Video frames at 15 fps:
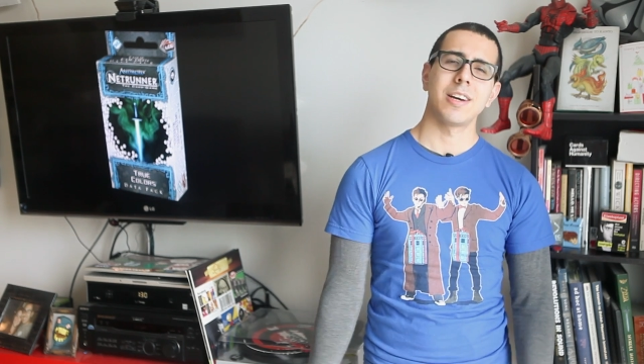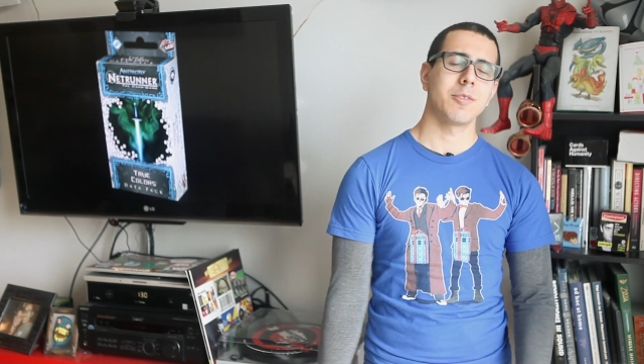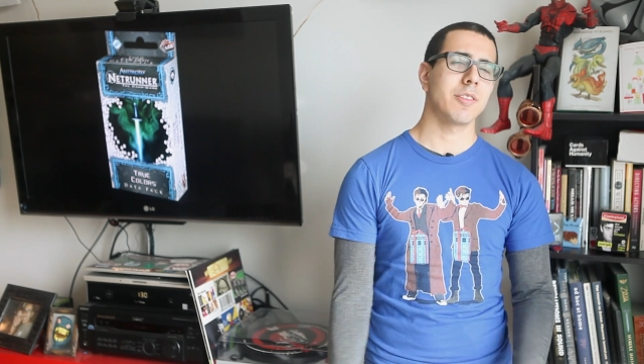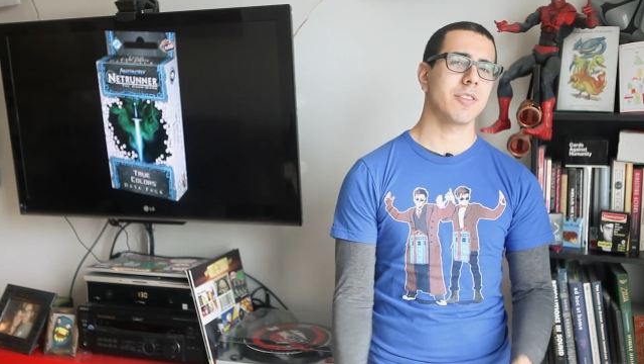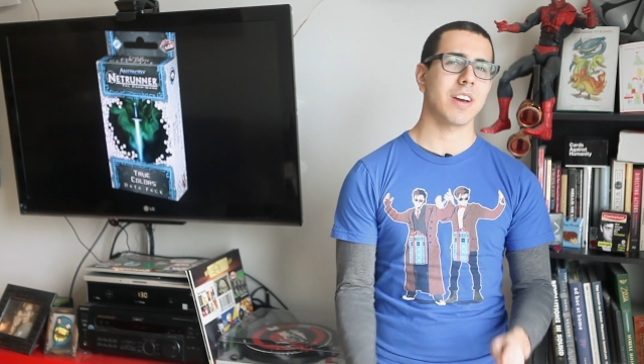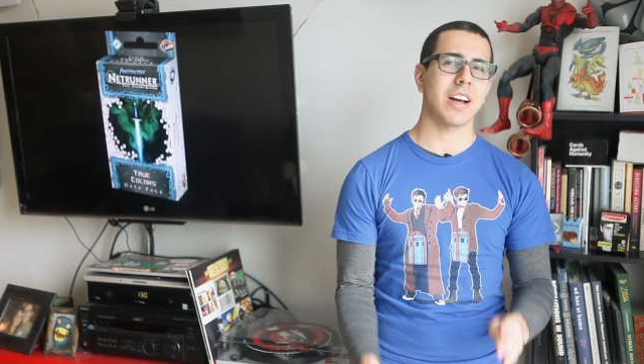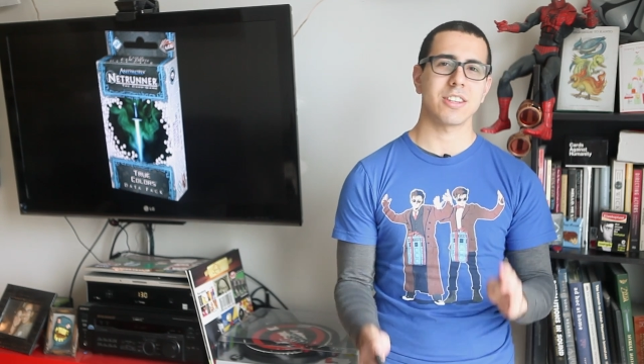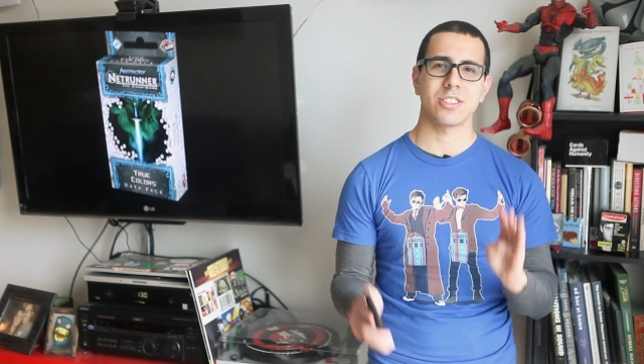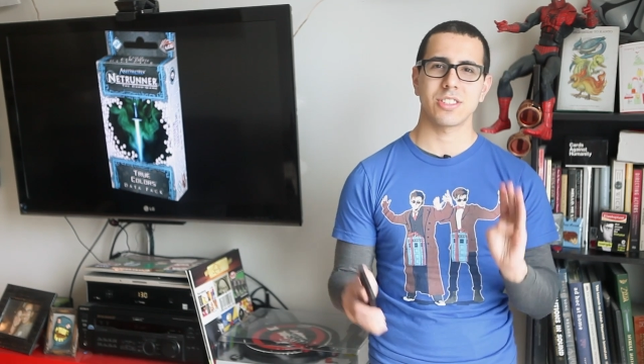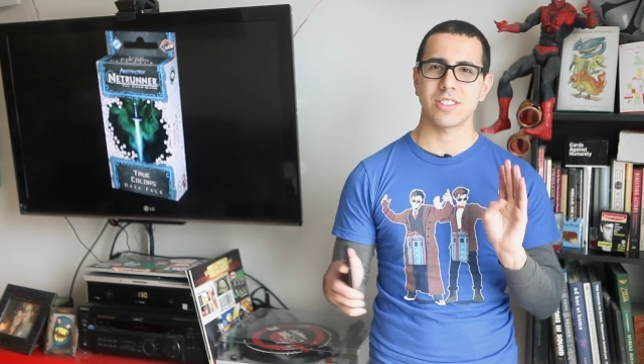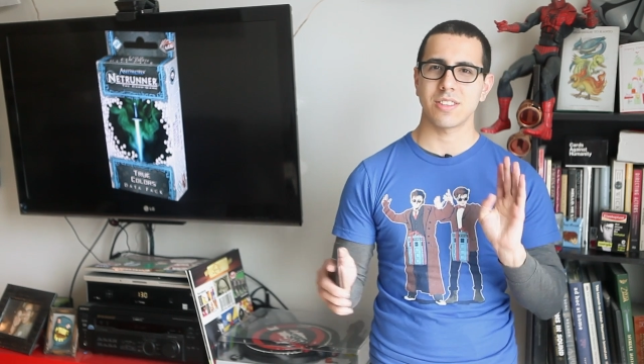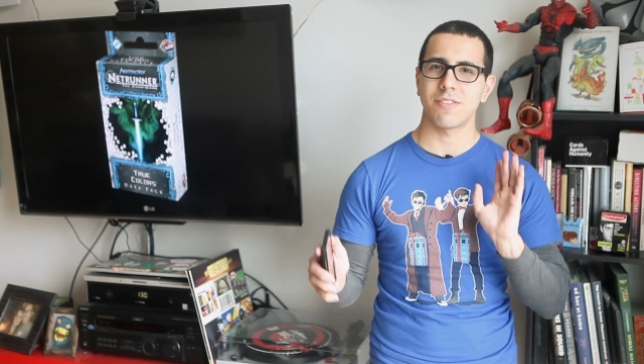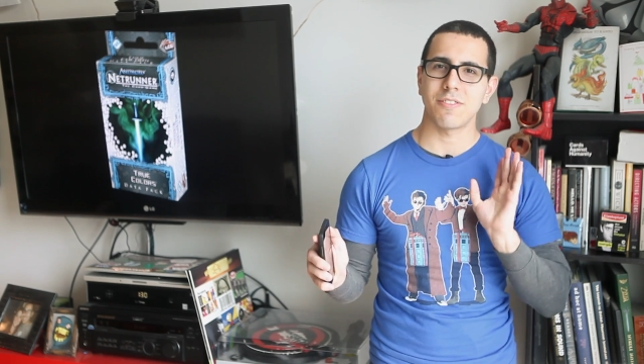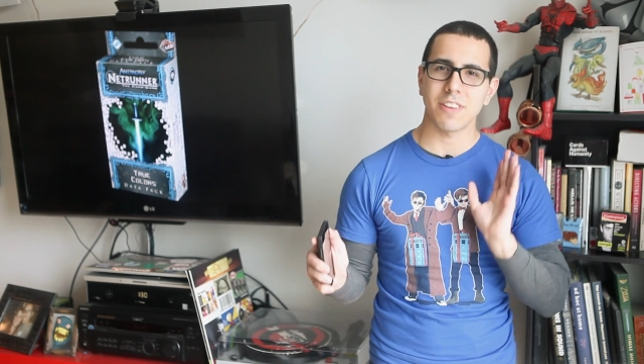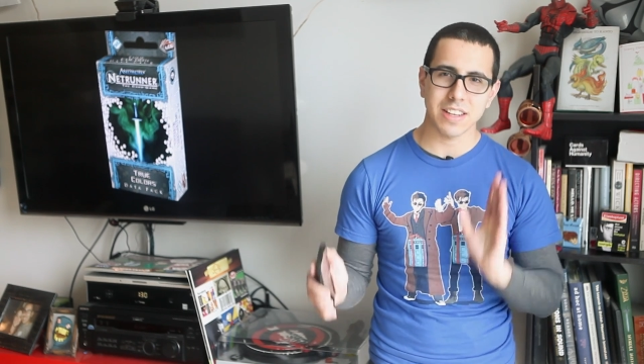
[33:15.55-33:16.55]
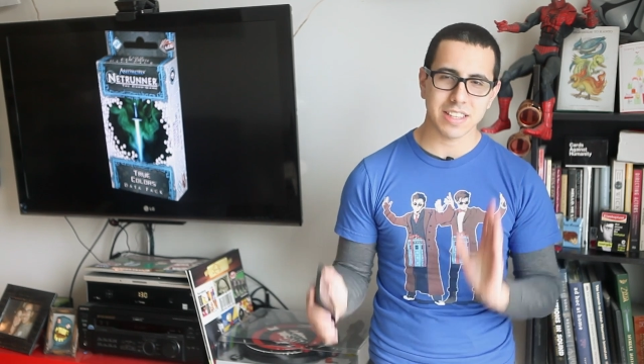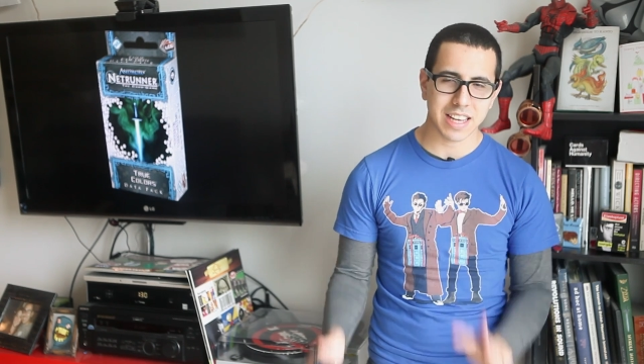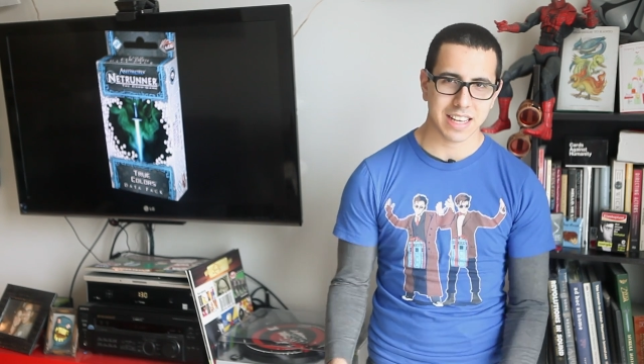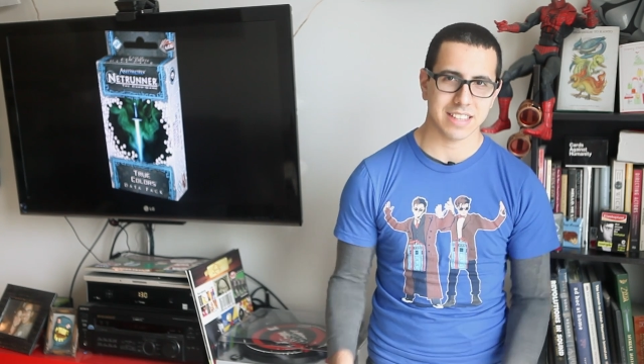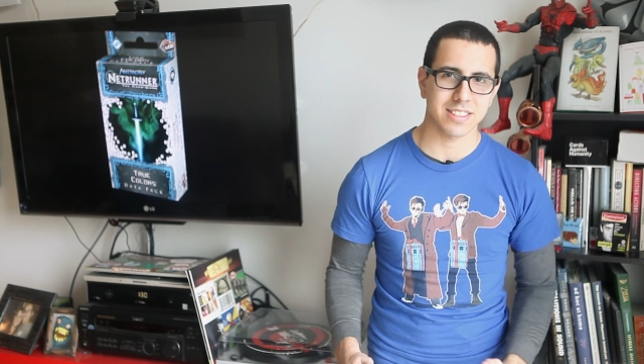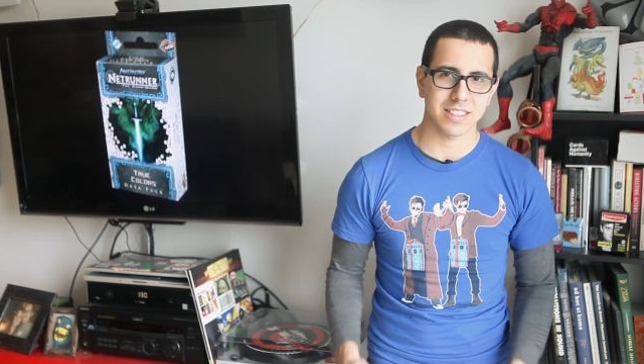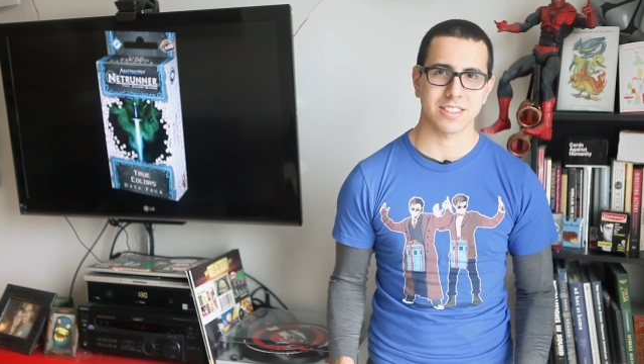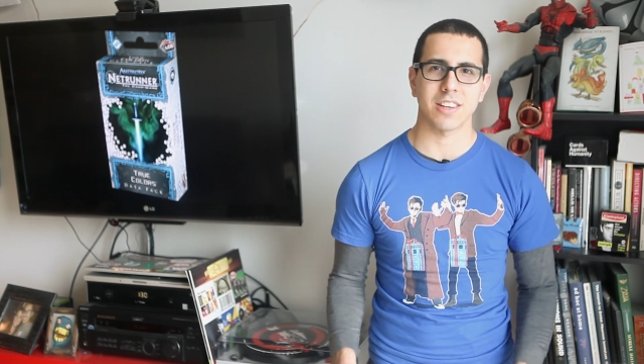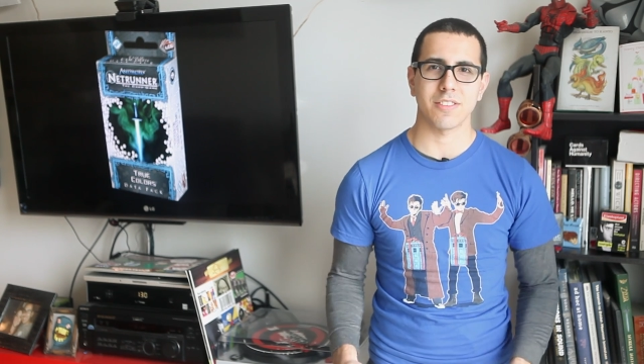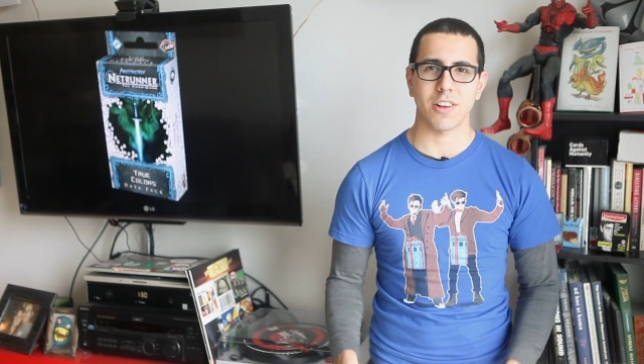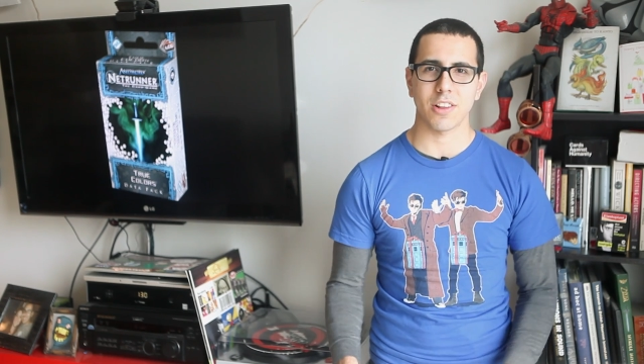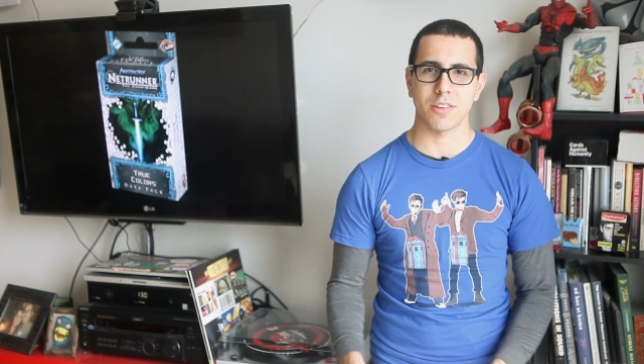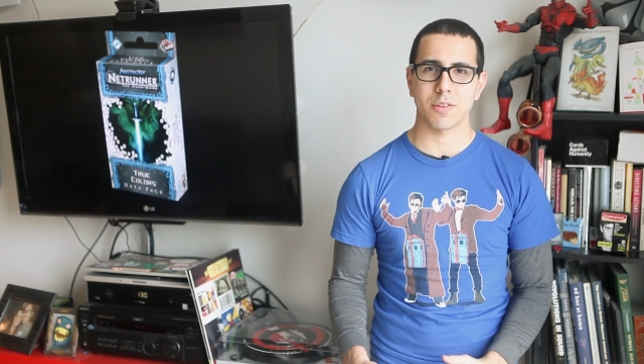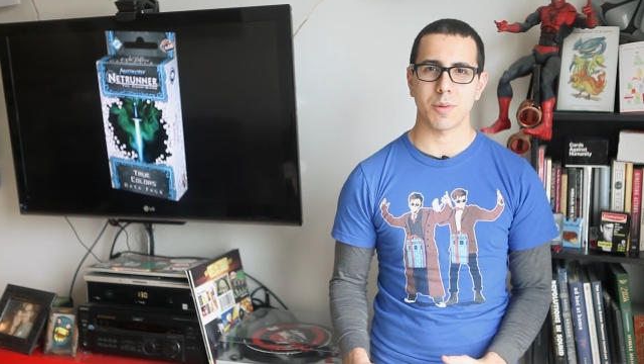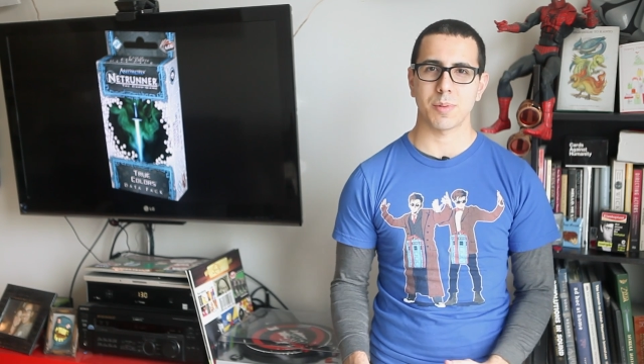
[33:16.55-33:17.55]
We've got just fantastic stuff
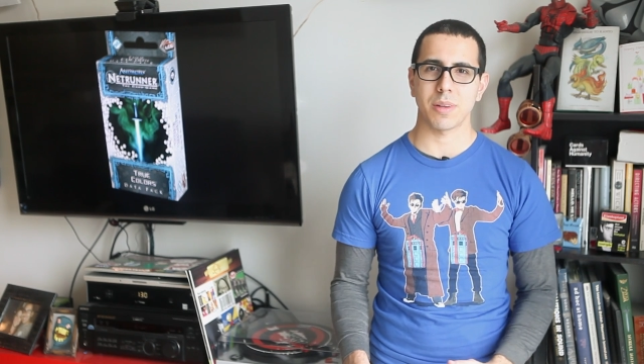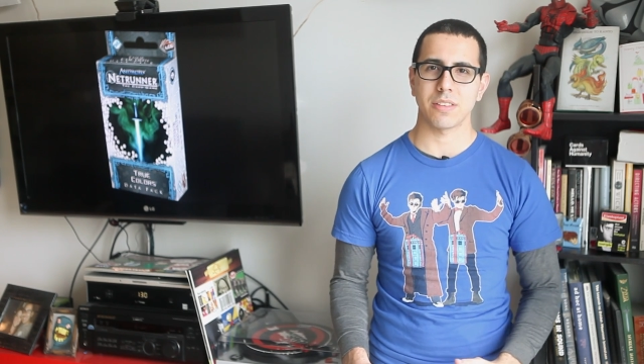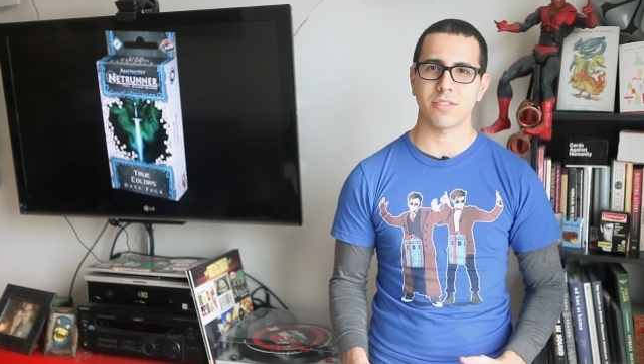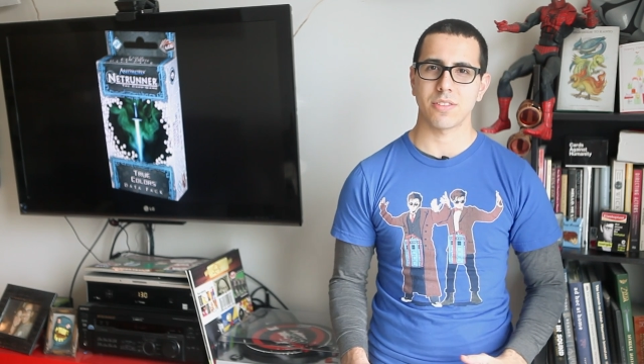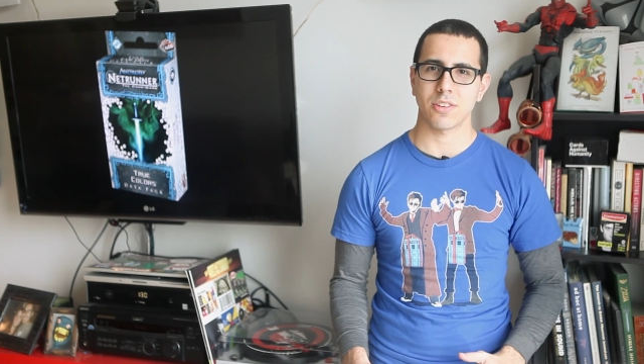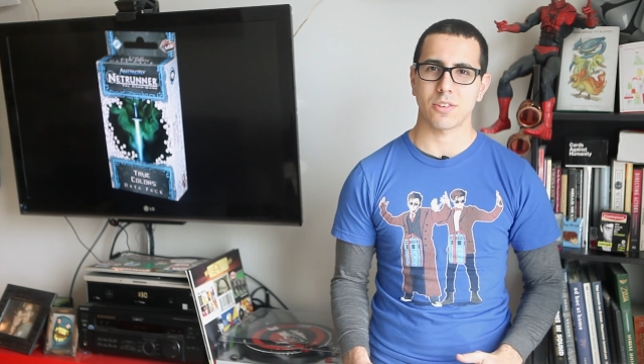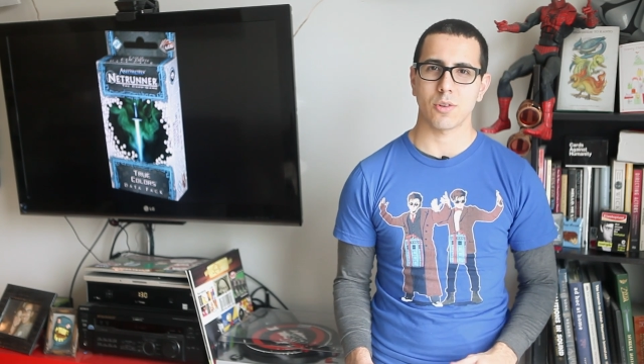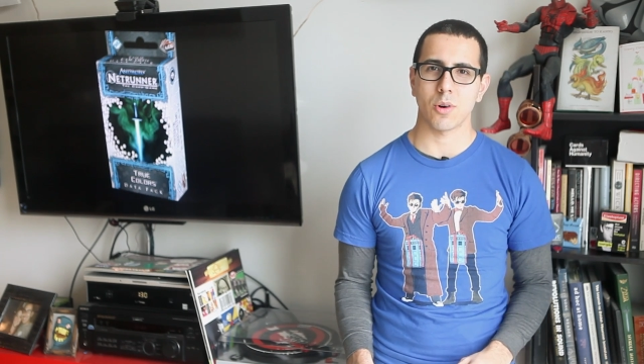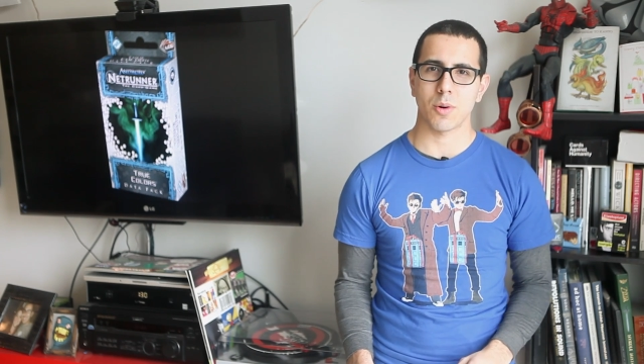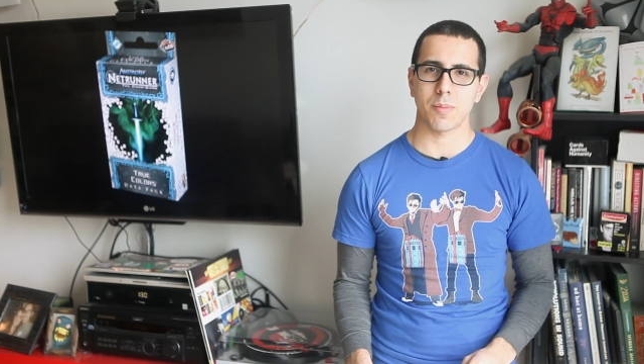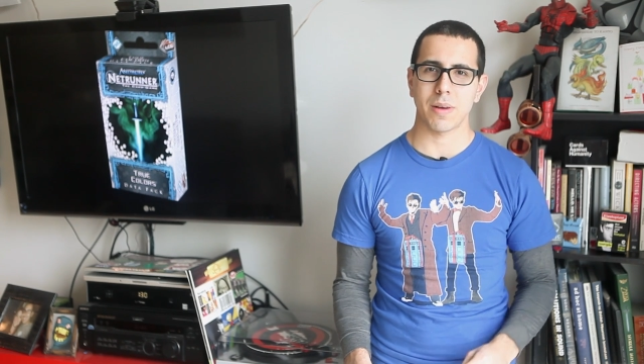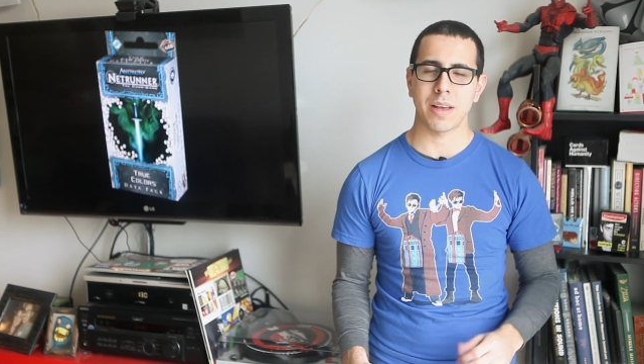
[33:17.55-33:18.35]
all over the place for the Corp.